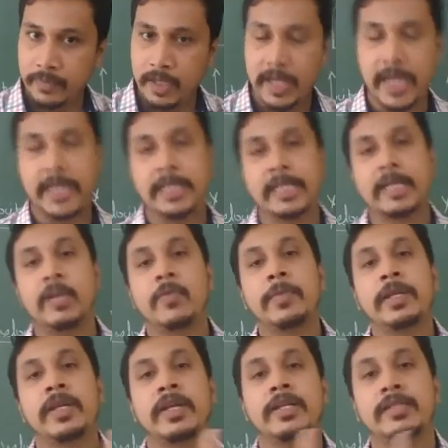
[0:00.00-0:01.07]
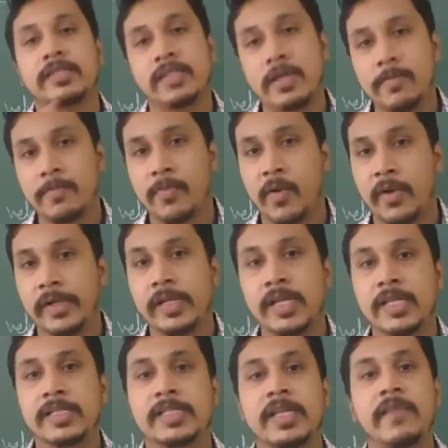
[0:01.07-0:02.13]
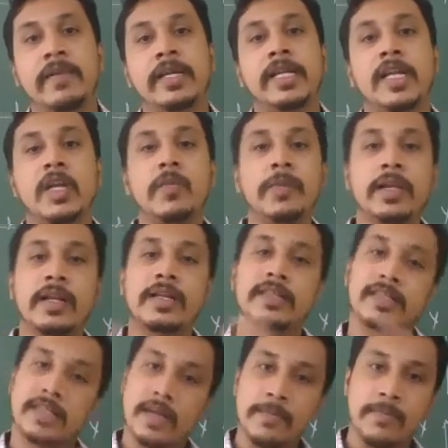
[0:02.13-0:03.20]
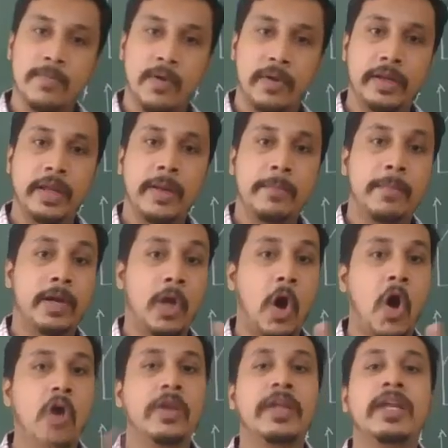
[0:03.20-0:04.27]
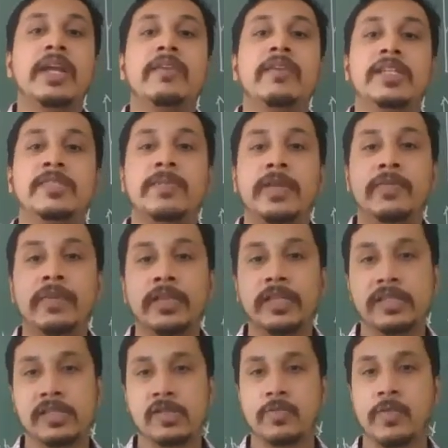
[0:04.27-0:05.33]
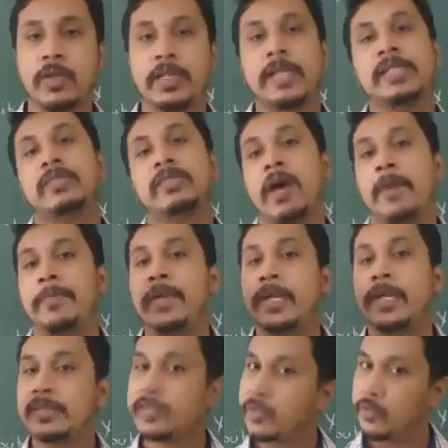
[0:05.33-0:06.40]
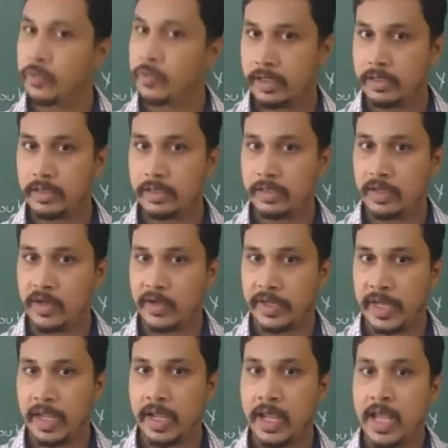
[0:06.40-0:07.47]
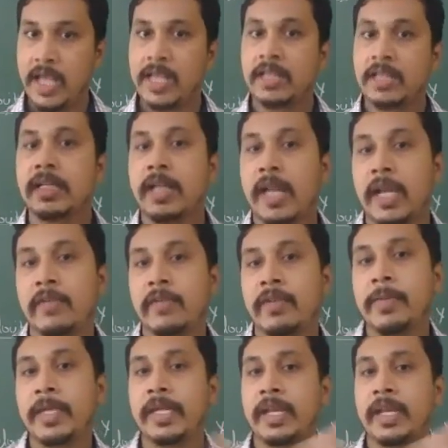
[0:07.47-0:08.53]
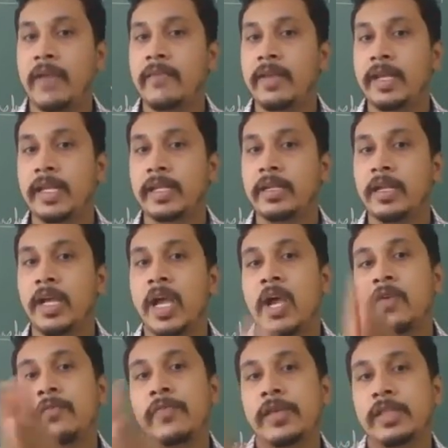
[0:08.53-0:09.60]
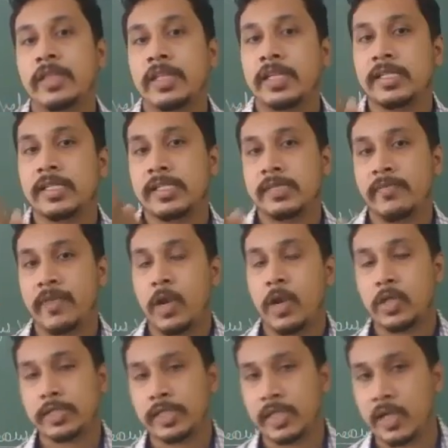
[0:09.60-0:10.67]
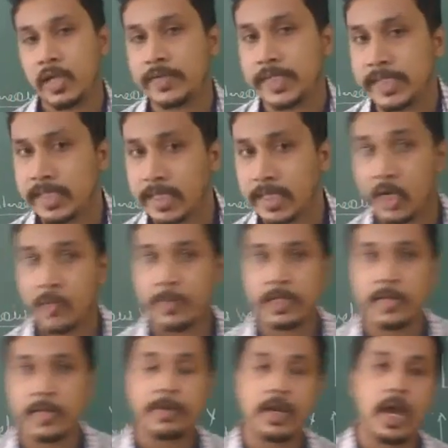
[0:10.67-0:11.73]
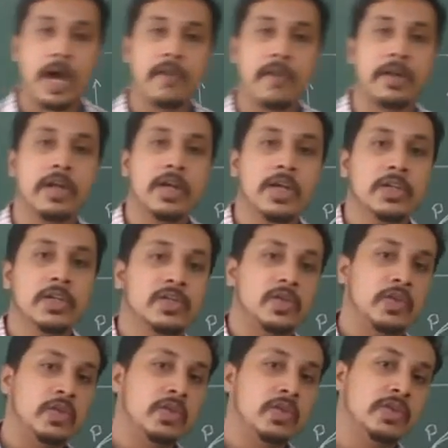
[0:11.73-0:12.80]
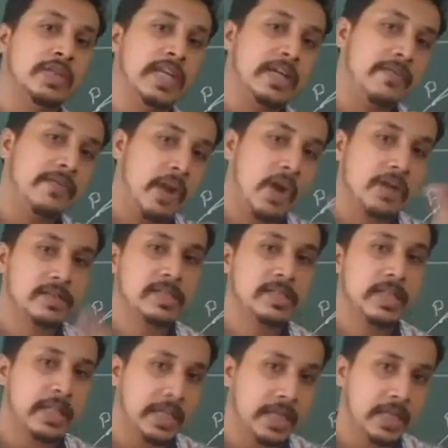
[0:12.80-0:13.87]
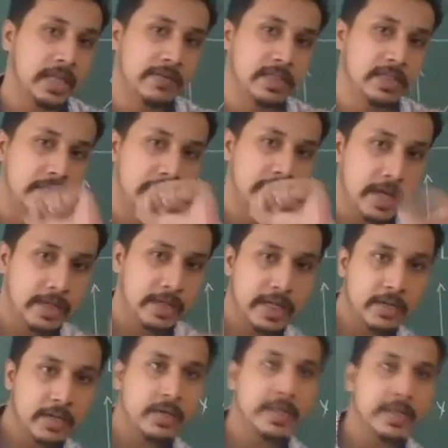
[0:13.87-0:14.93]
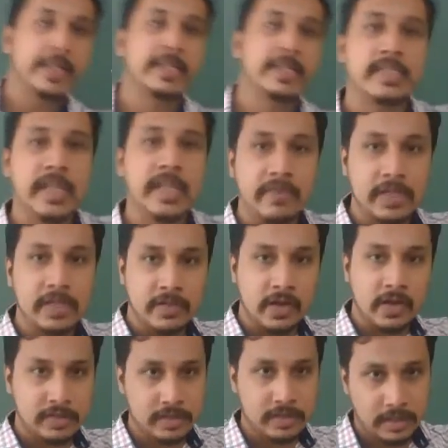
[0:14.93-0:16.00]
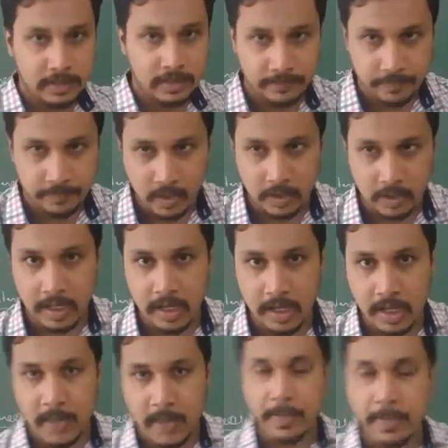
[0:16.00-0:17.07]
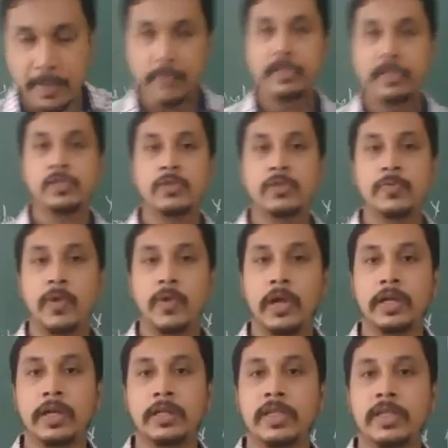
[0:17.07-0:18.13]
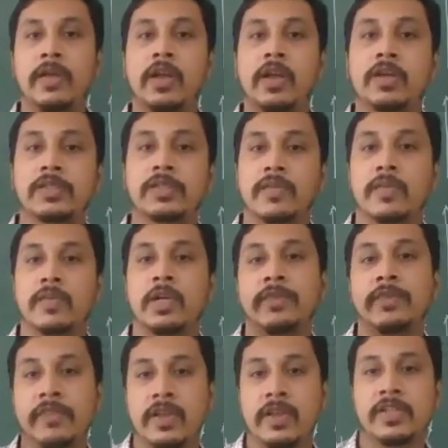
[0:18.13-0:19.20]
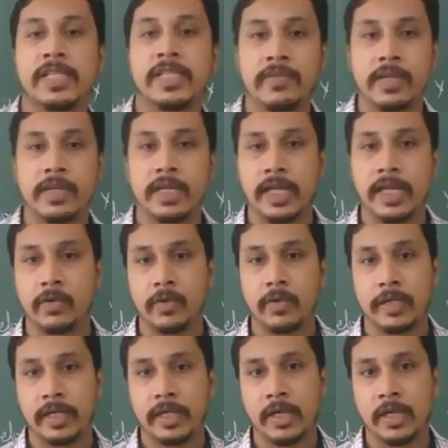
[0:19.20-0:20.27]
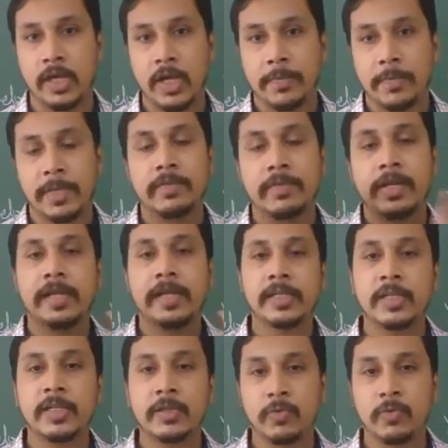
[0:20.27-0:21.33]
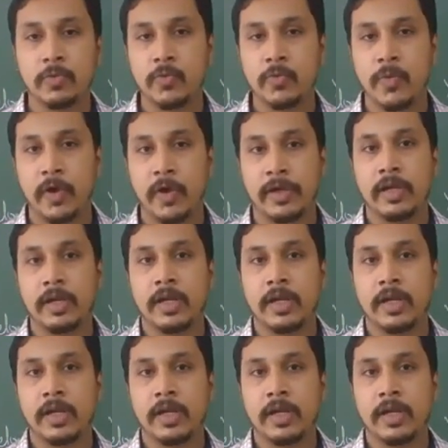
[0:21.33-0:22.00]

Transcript: 80 kilometer at some point, 70 kilometer at some point, but on an average between these 2 points, that is Vapi and Surat, okay, the train will be traveling with this velocity of 60 kilometer per hour. So that velocity which we are calculating is the average velocity. Okay, between 2 points, the velocity, whatever velocity we are calculating, between any 2 points,